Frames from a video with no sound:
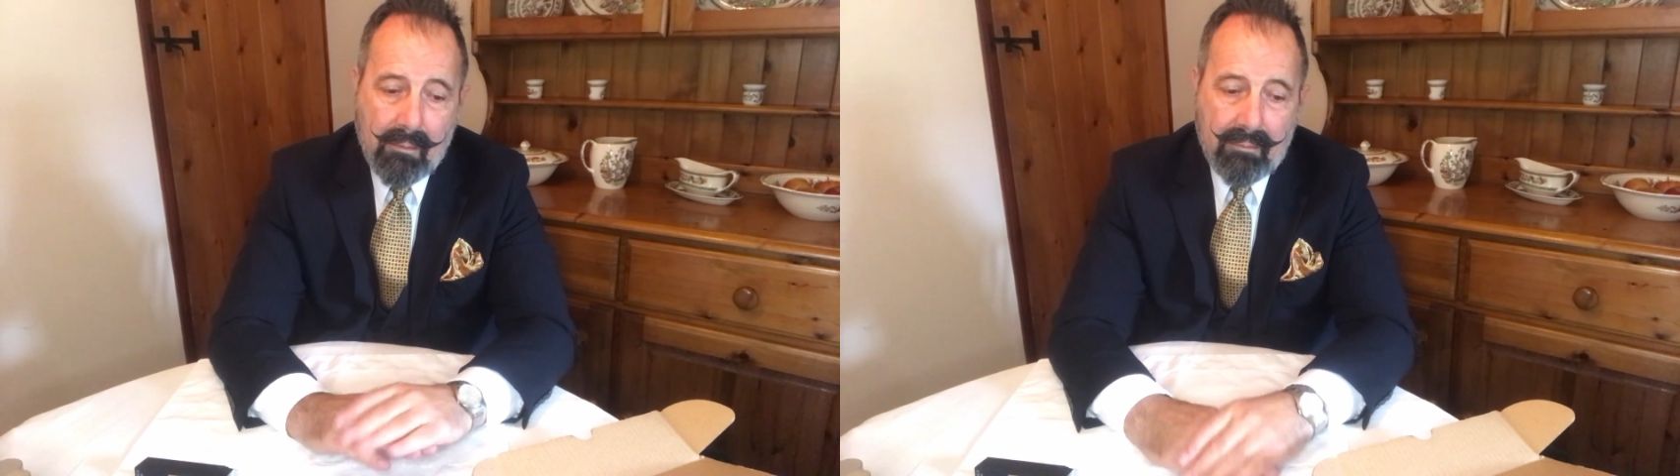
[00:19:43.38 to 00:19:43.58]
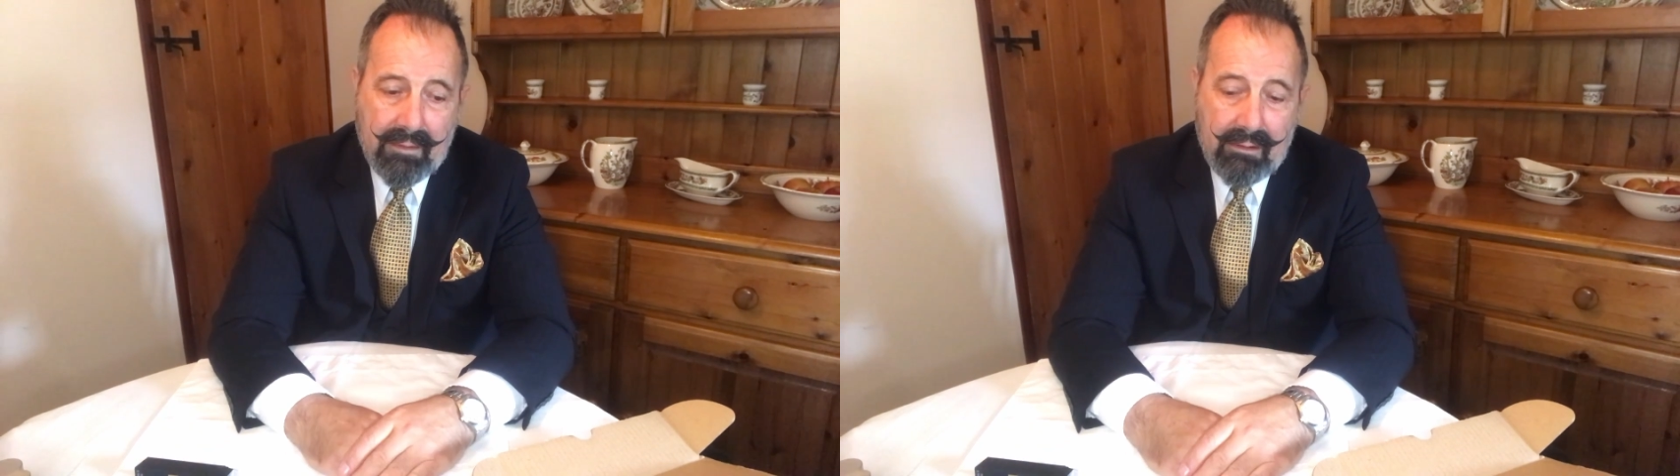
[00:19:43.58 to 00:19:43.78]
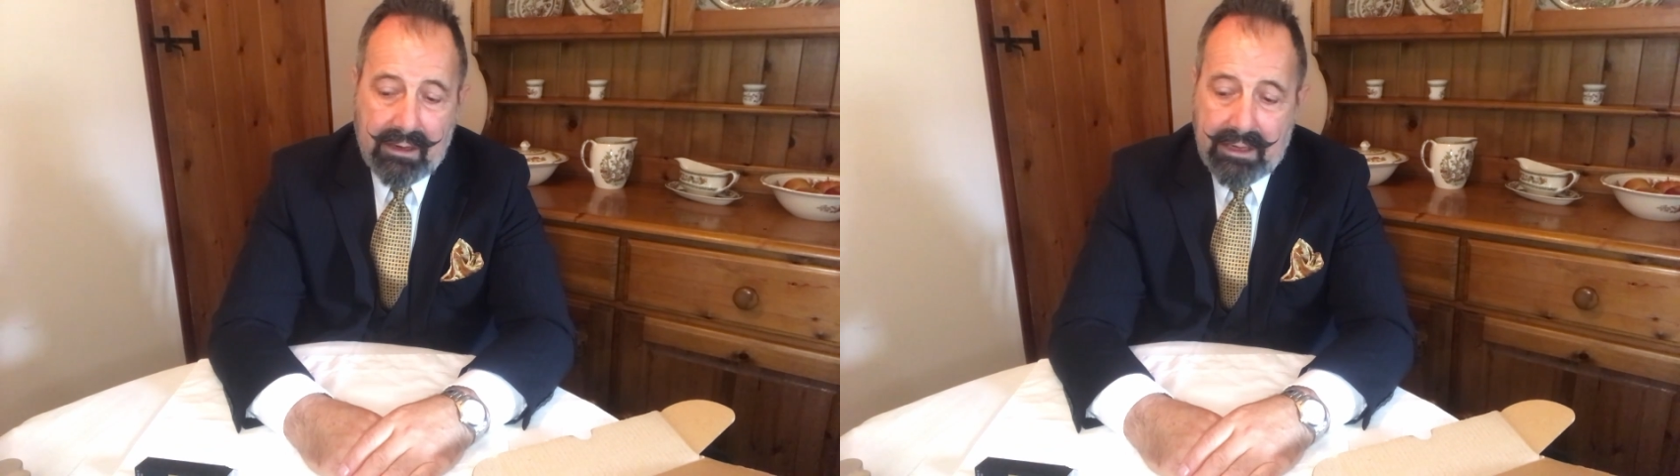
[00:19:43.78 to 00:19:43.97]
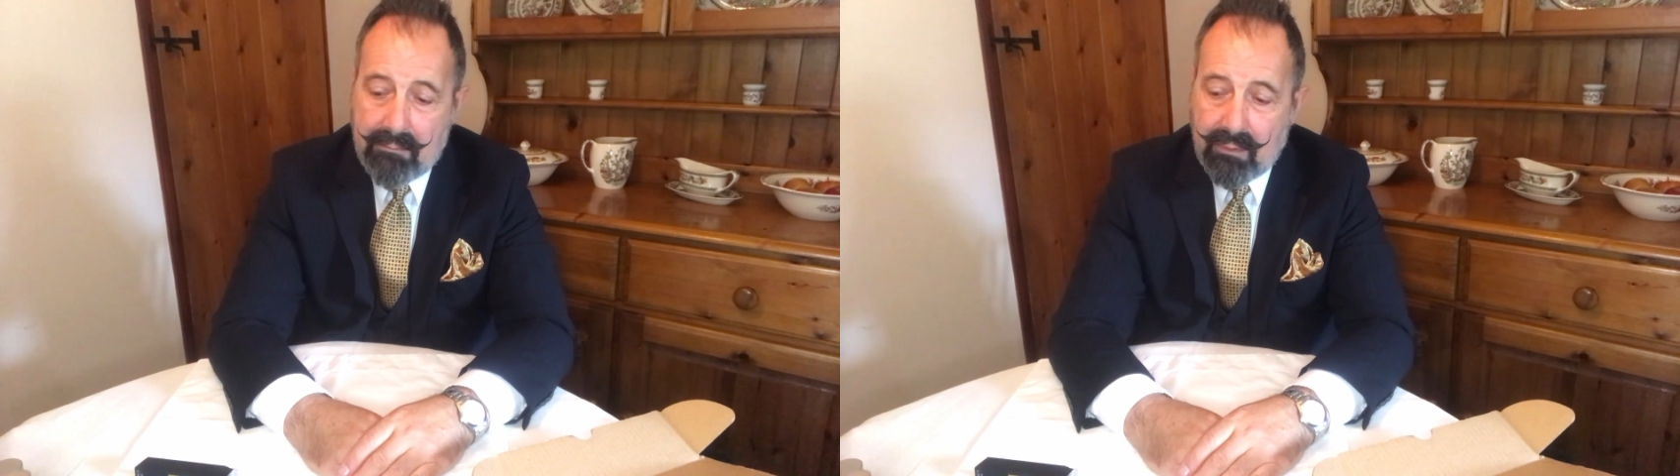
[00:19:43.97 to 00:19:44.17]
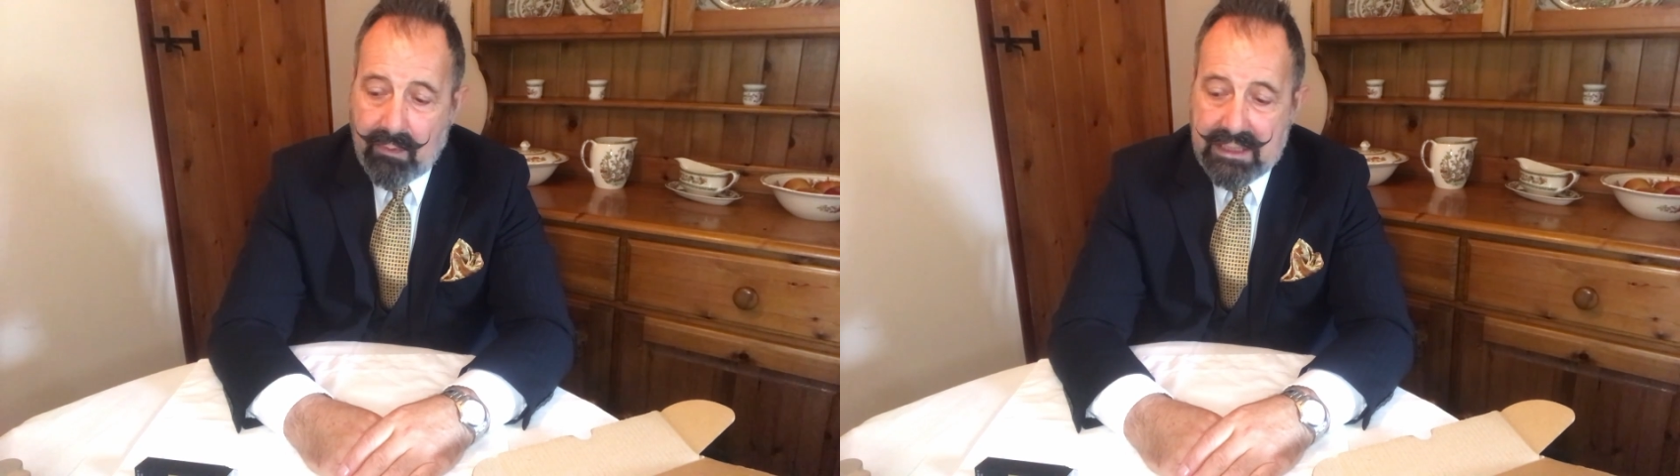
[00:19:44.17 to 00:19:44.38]
there are a
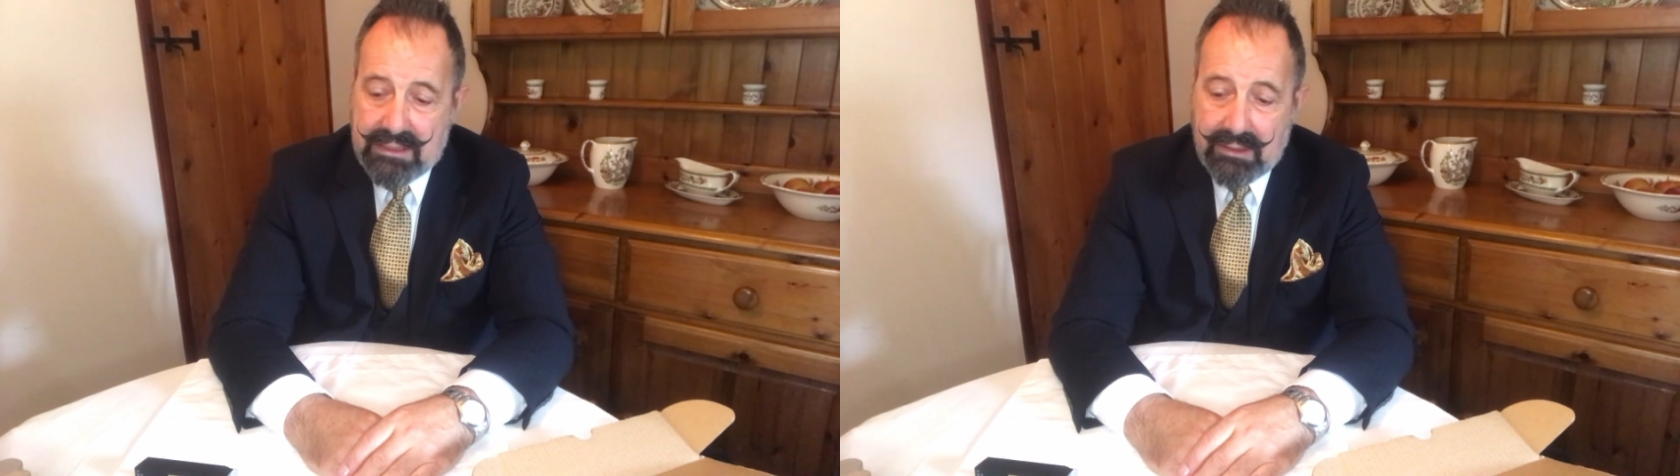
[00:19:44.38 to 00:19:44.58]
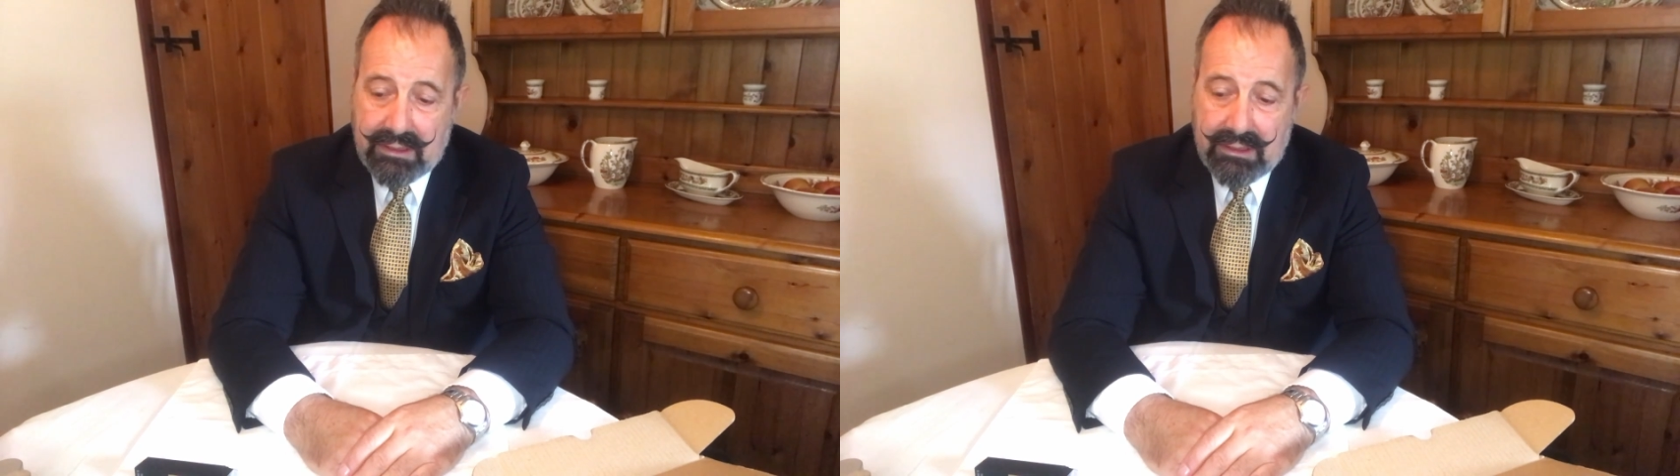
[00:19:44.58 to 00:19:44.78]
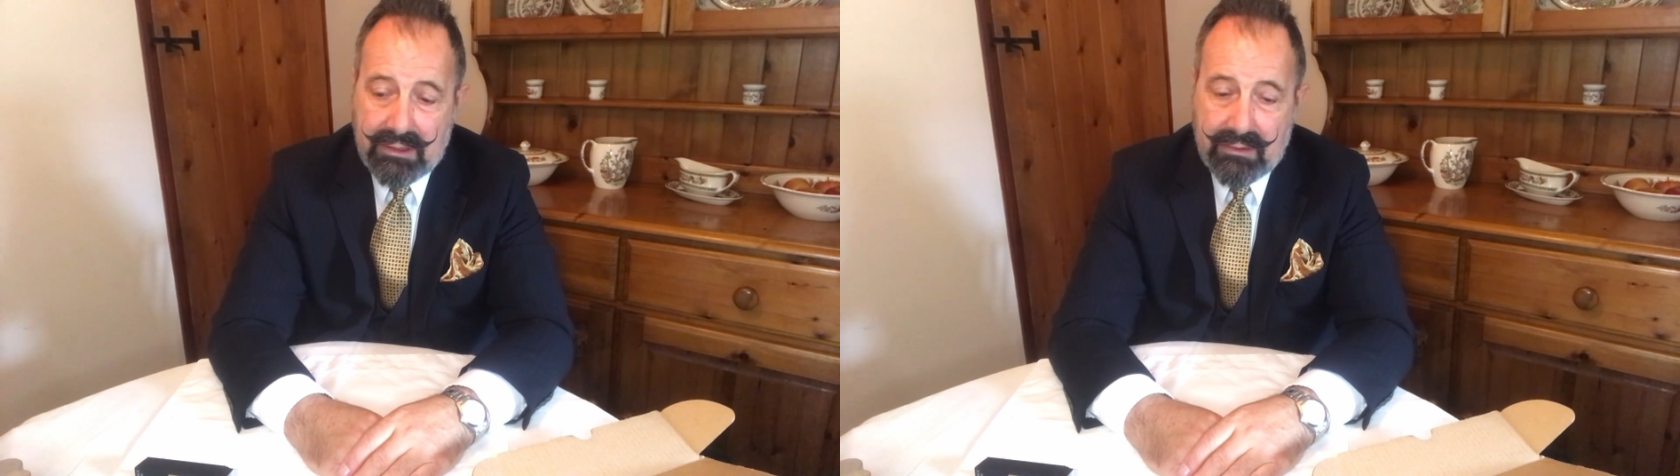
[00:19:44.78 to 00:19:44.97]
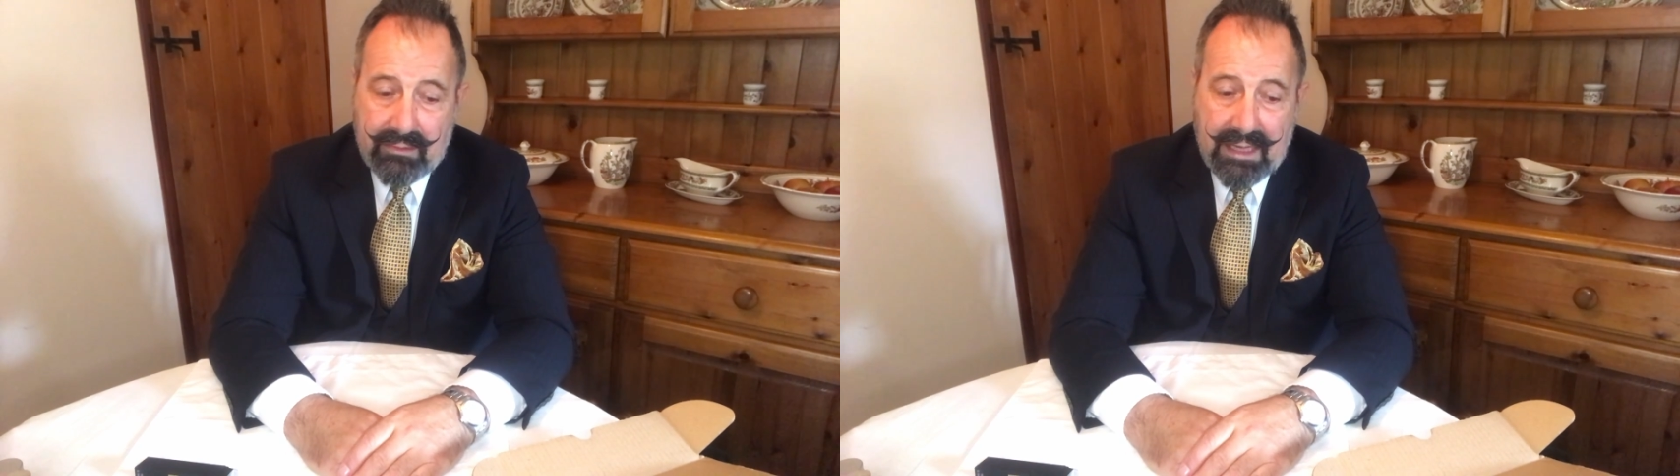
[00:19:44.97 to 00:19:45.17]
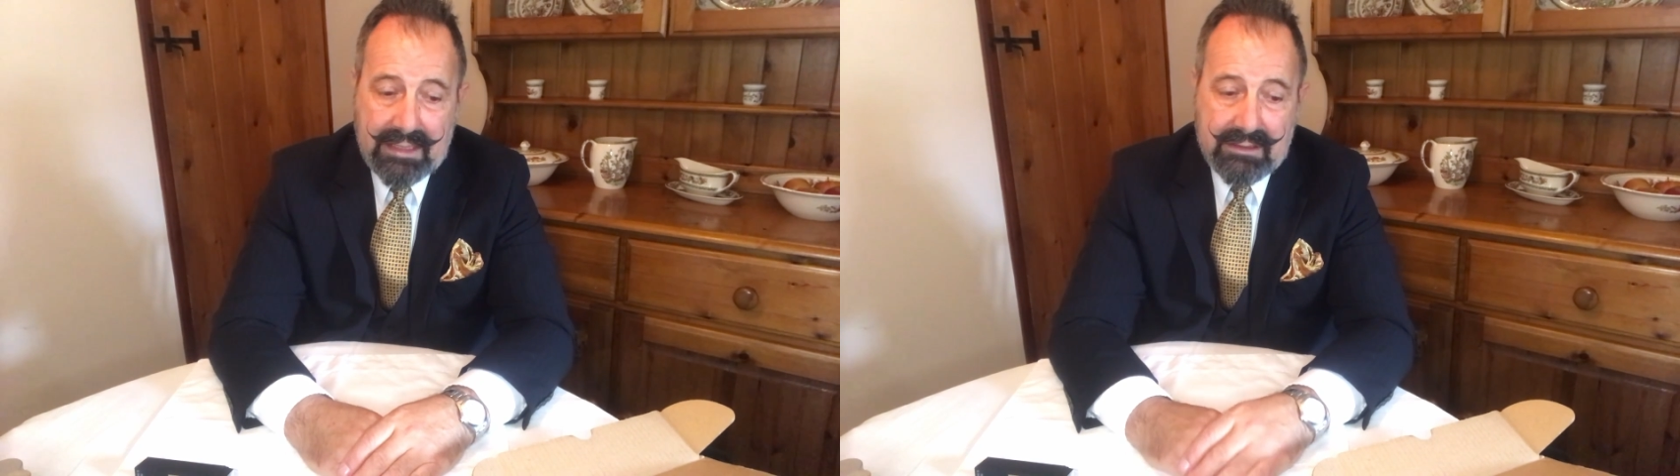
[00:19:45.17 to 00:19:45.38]
number of ways you can do
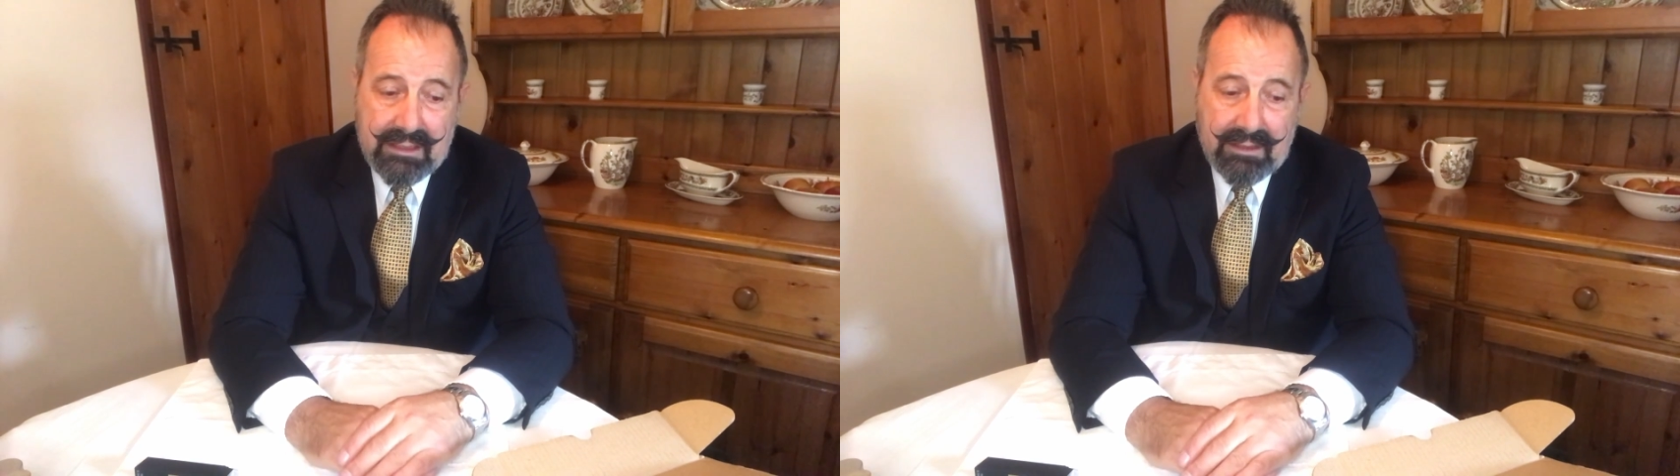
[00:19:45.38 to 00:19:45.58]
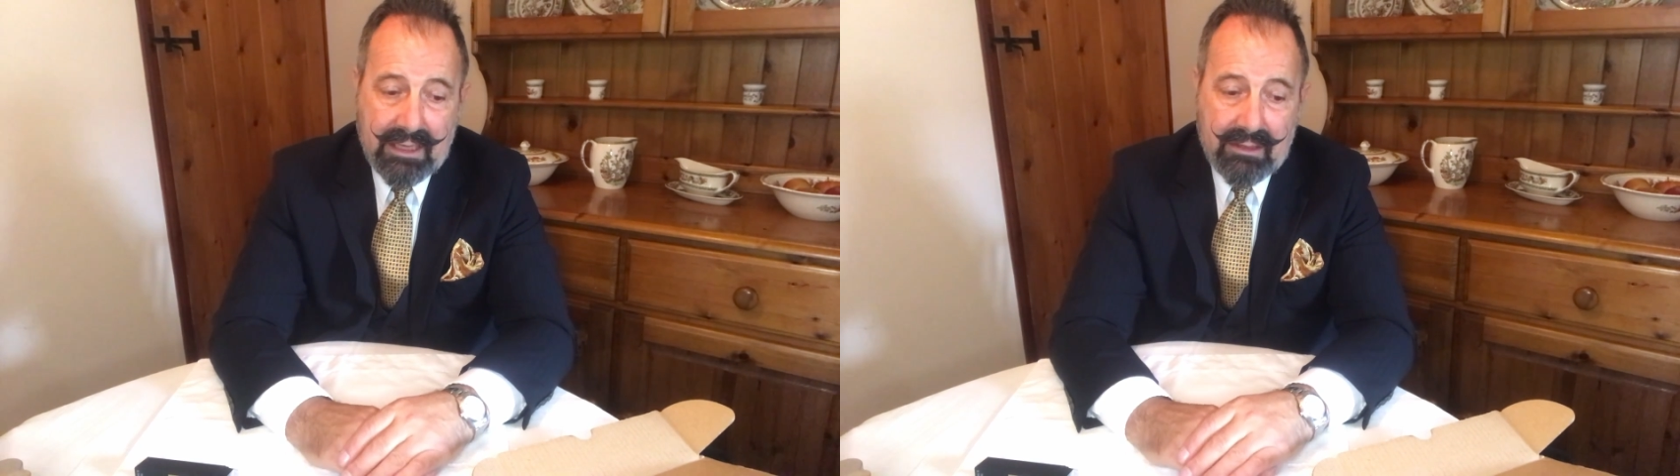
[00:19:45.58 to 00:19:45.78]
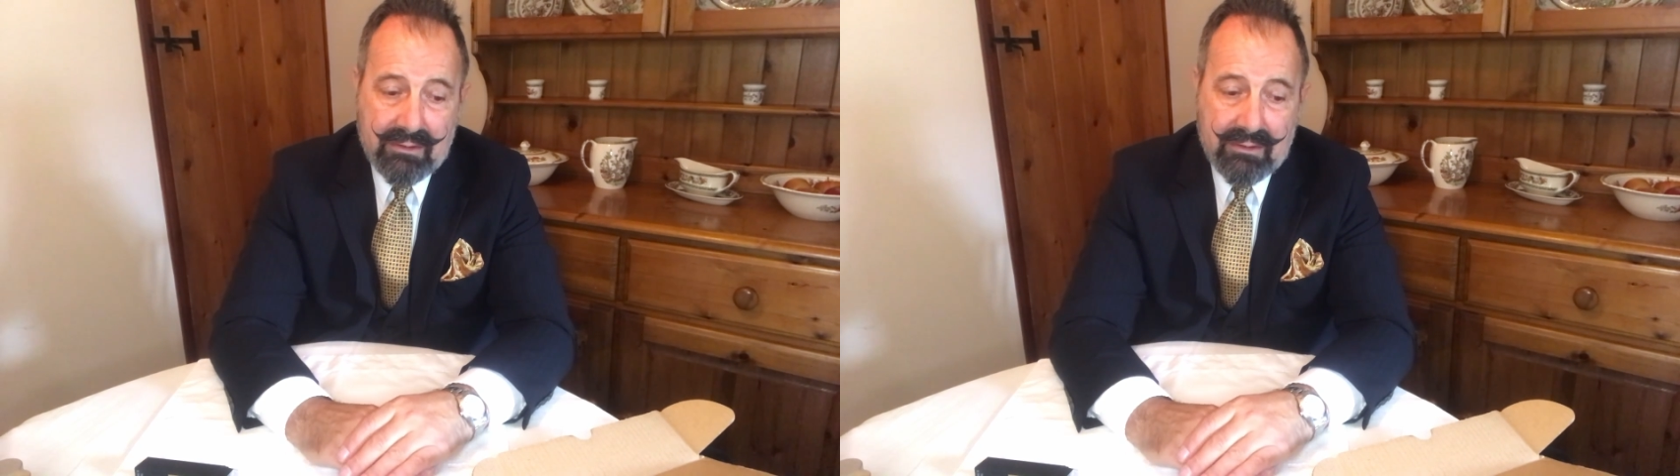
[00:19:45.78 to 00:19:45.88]
that to get